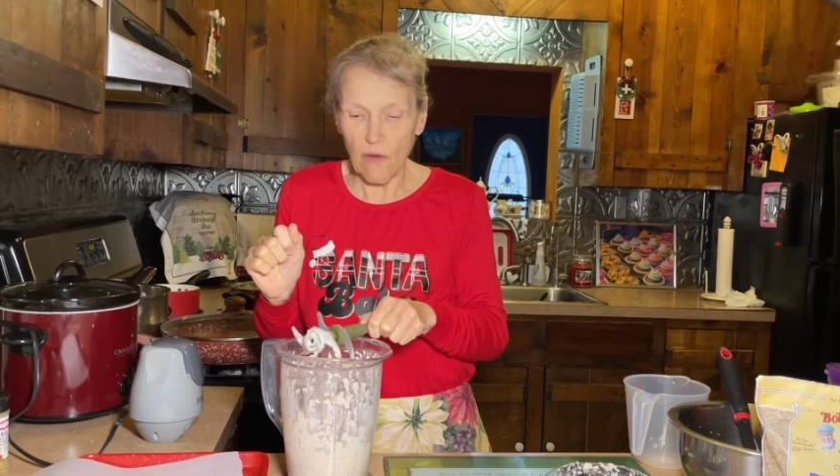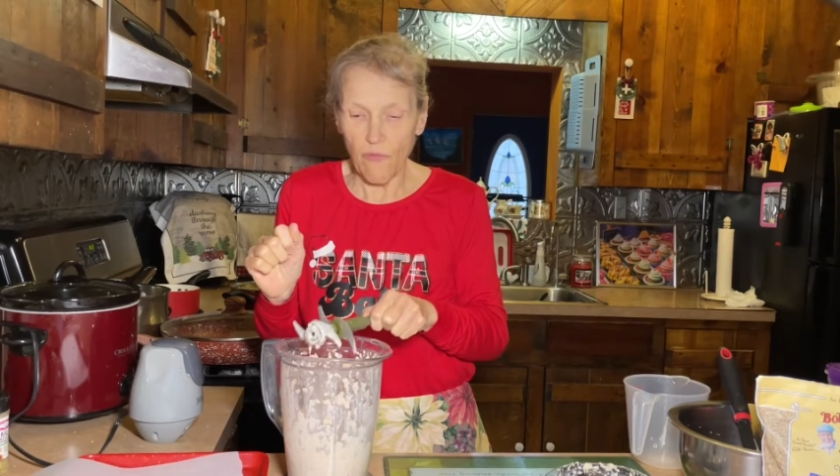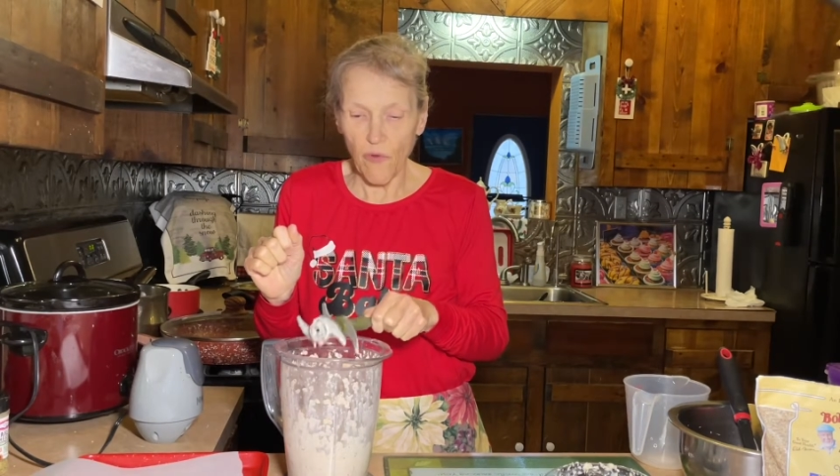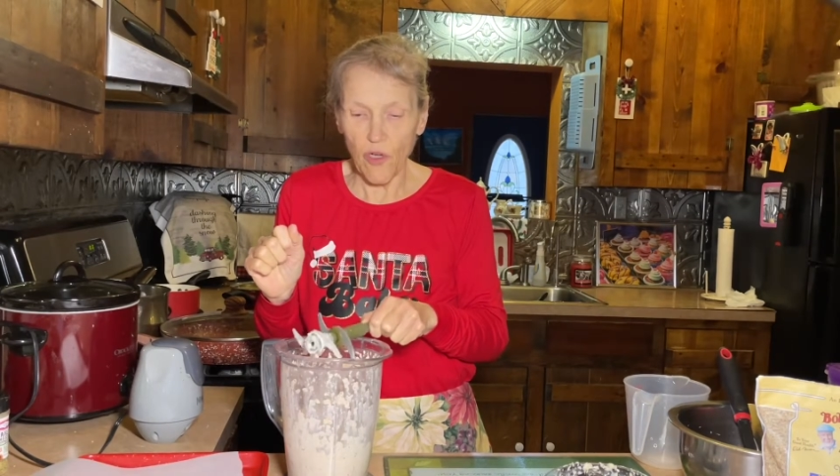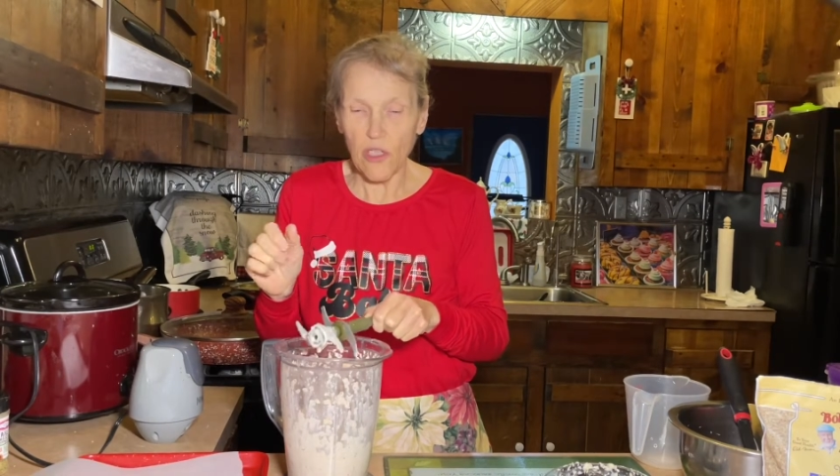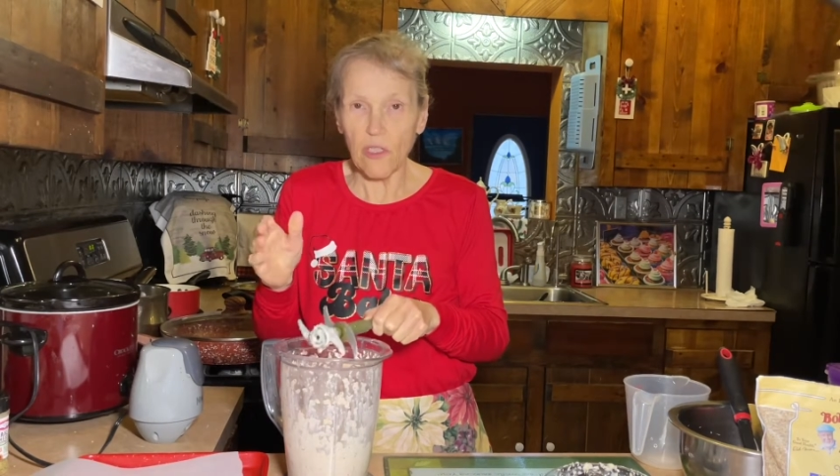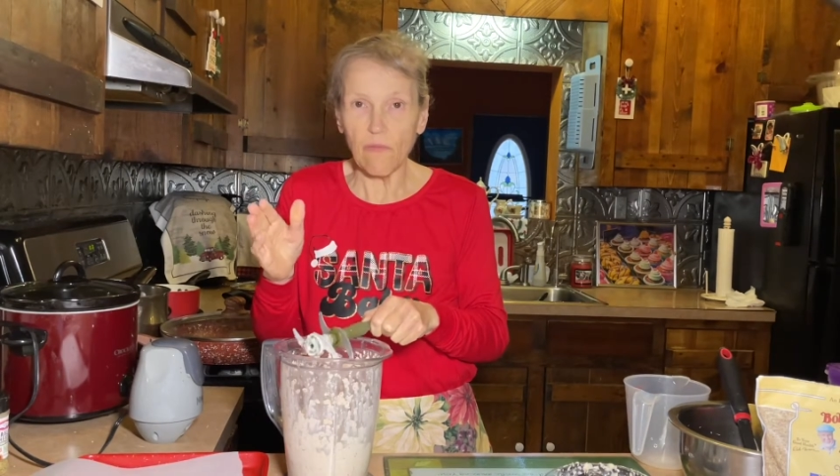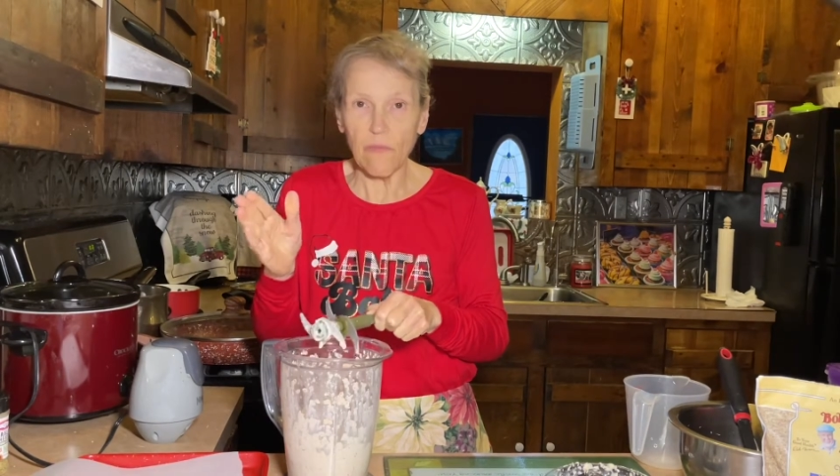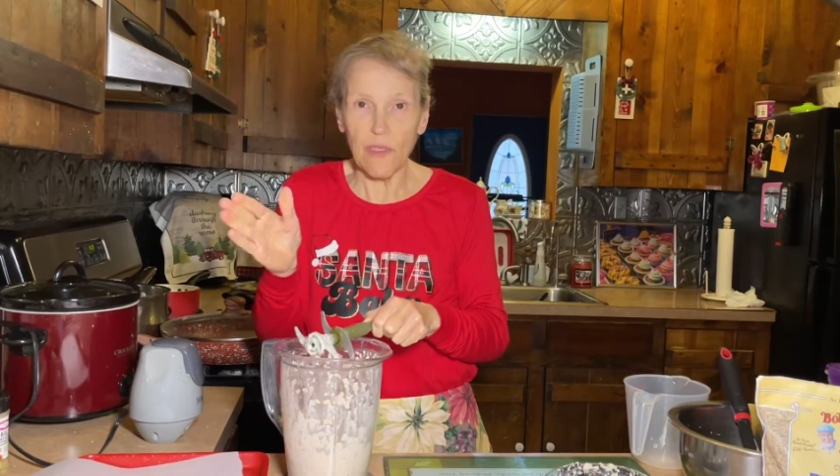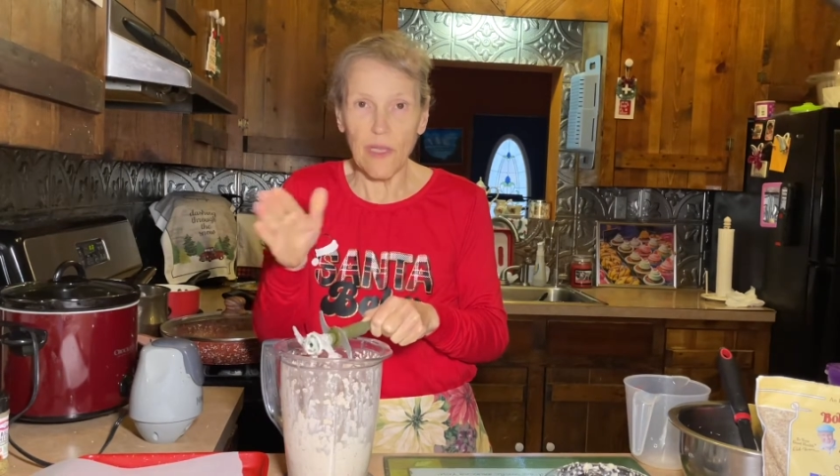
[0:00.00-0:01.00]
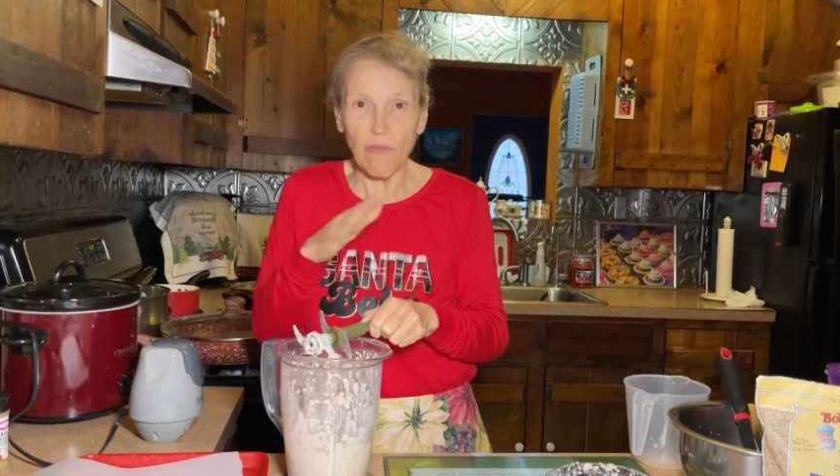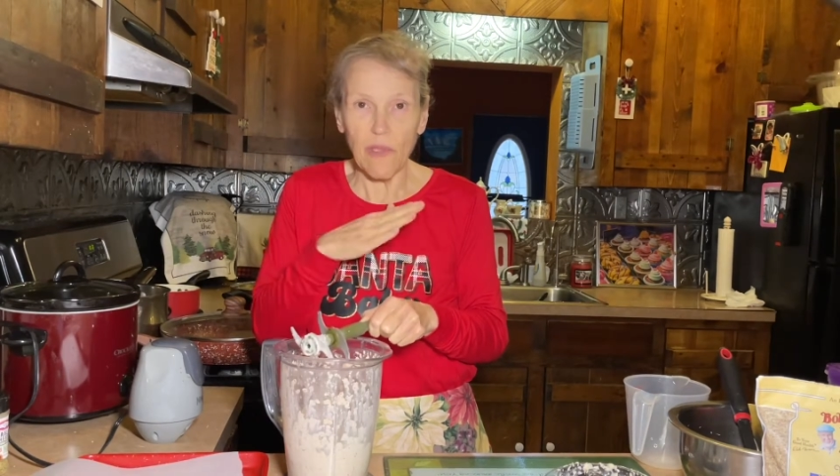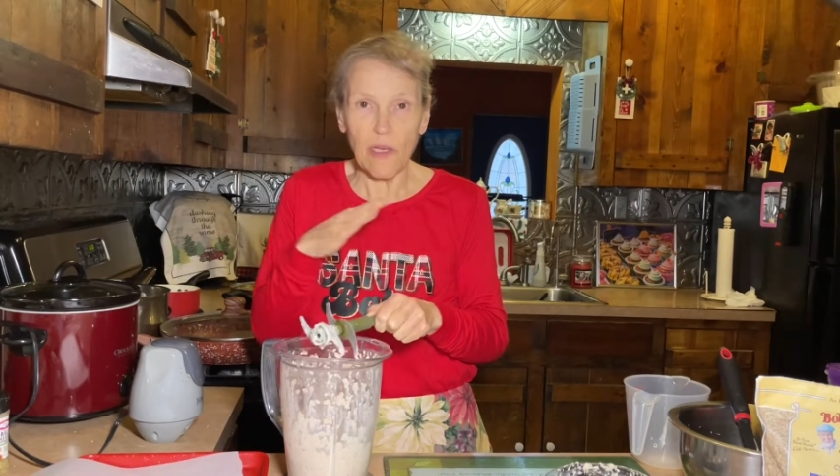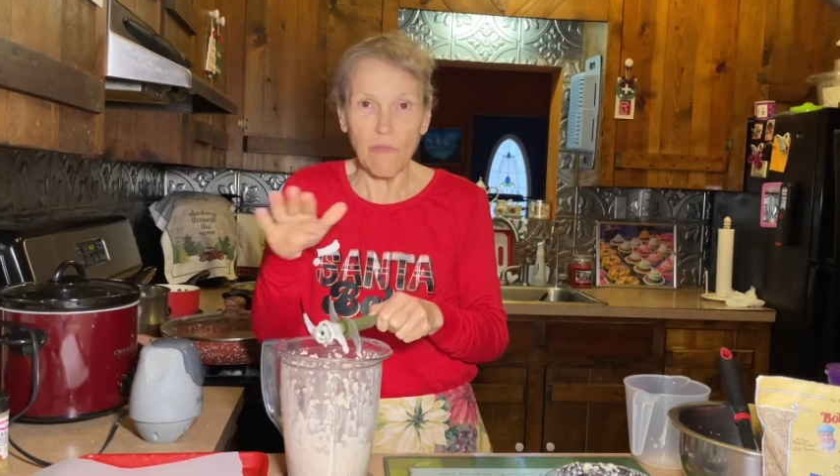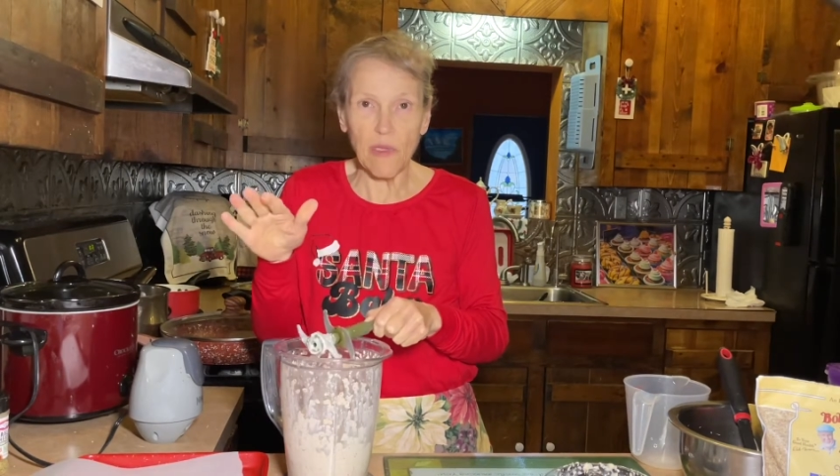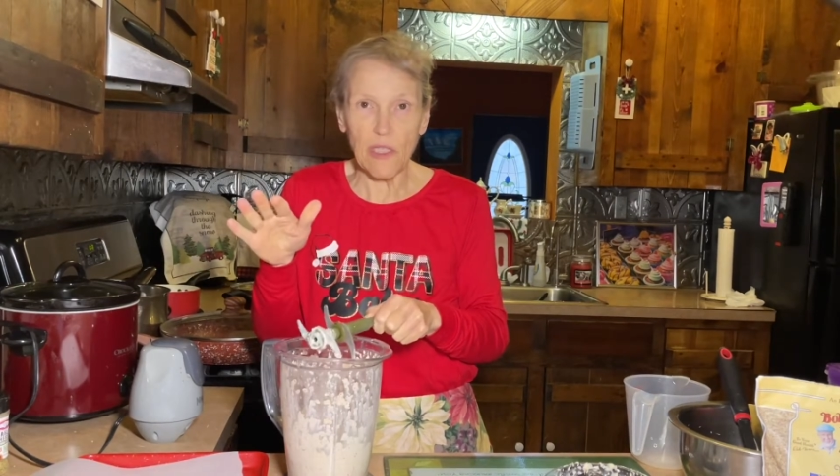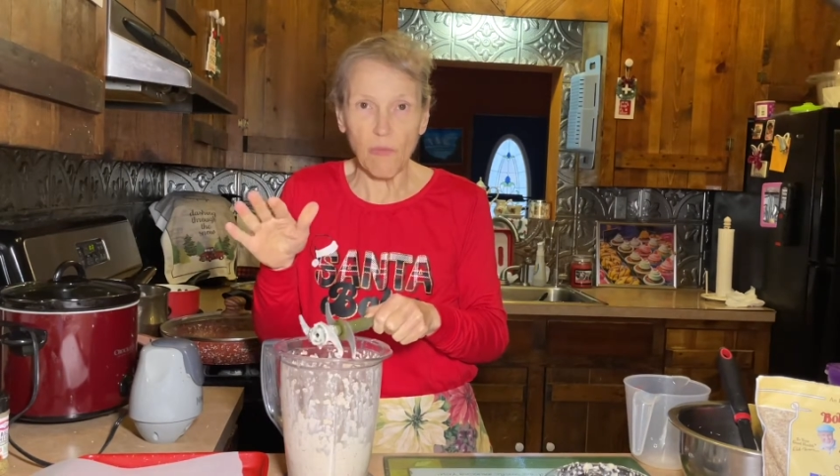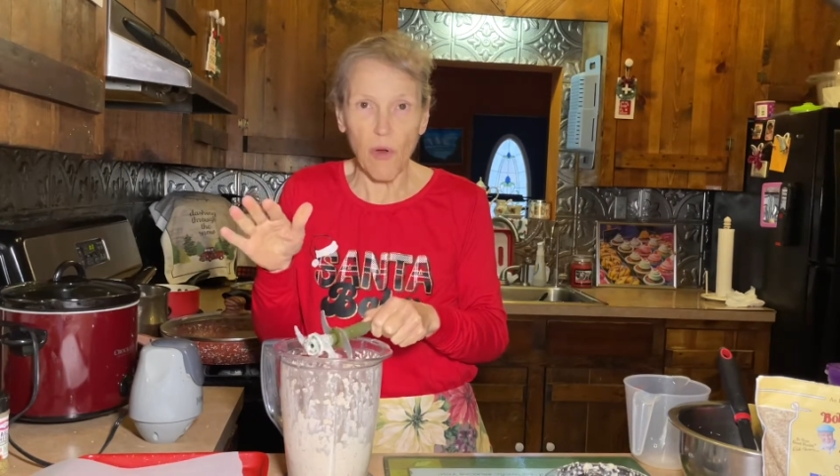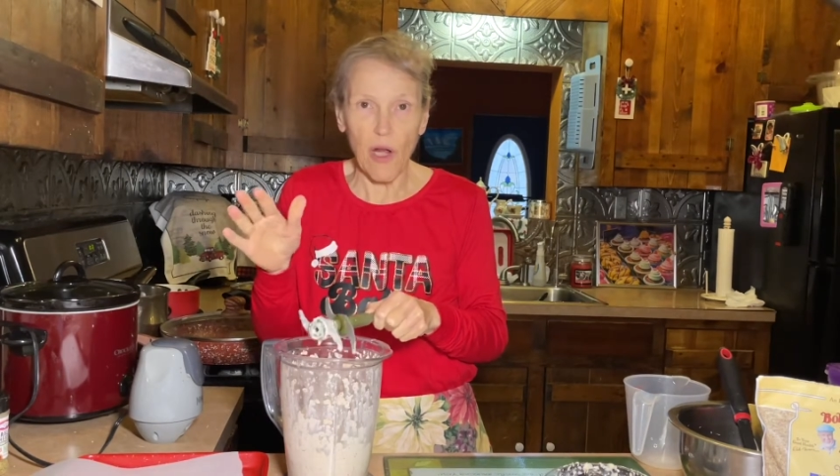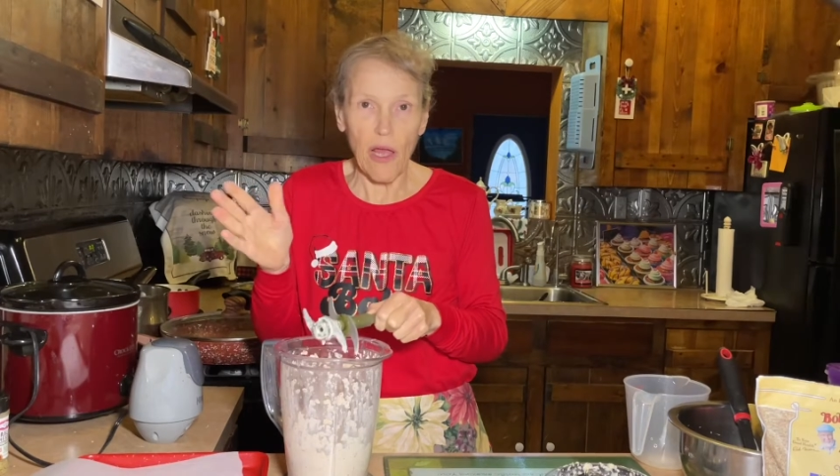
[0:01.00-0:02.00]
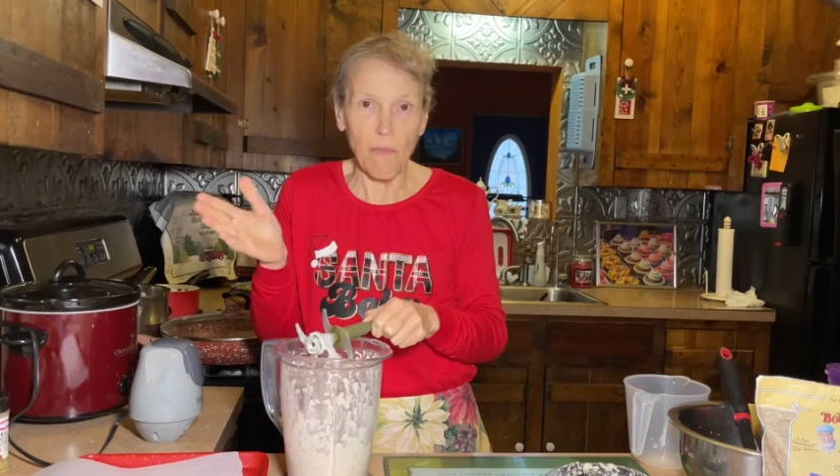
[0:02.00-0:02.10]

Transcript: for something to be spread on,